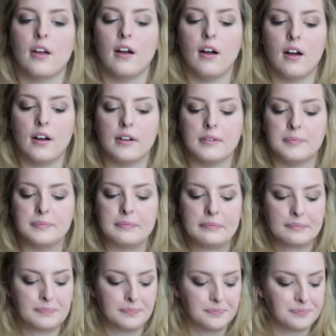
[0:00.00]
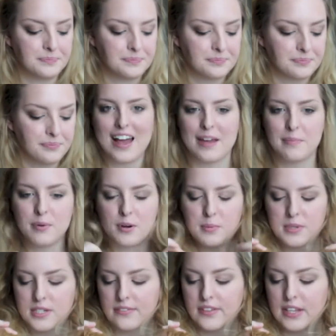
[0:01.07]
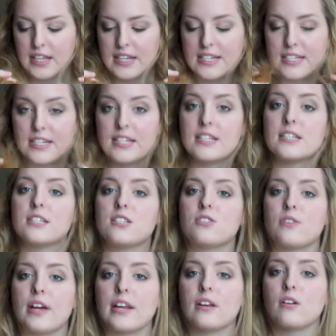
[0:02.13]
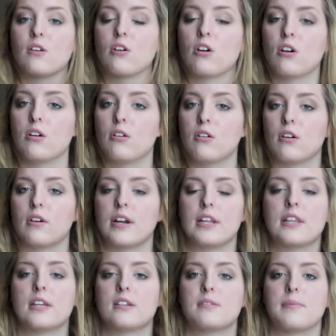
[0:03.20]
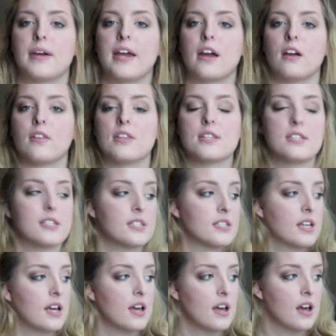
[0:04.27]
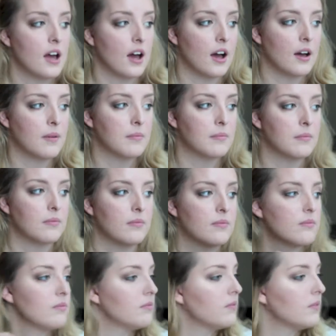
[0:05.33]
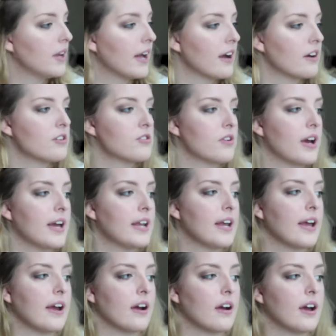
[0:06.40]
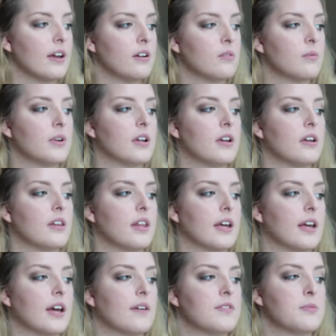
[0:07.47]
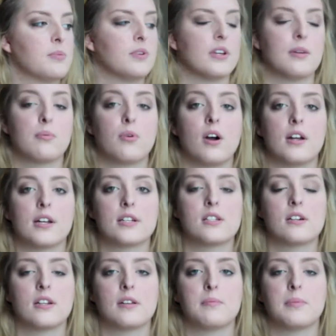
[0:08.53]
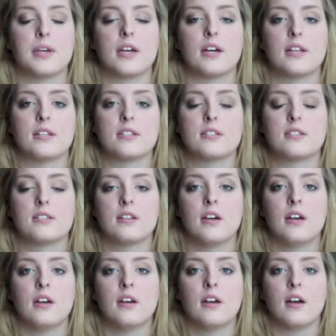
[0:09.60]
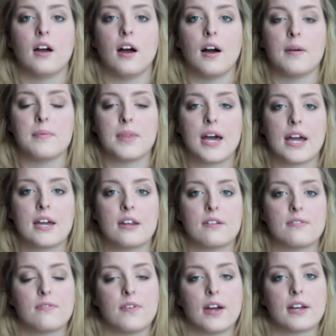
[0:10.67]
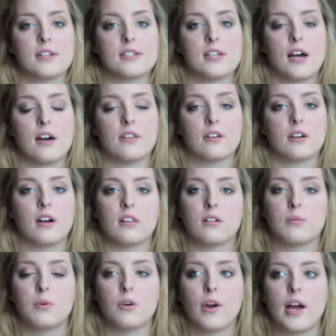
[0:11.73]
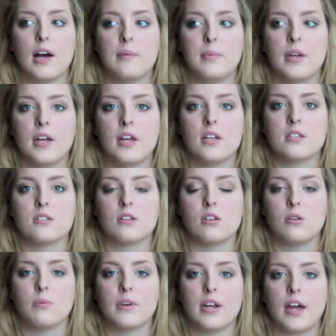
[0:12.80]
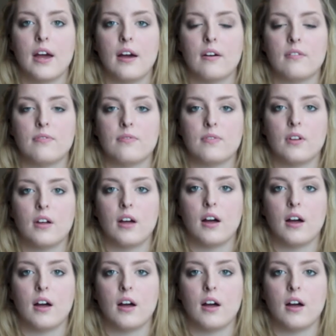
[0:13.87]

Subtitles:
I purposefully didn't straighten or curl or anything to my hair. This is air dried hair. I don't want to have to put any product on it because that can affect how the color will grab. So you want to have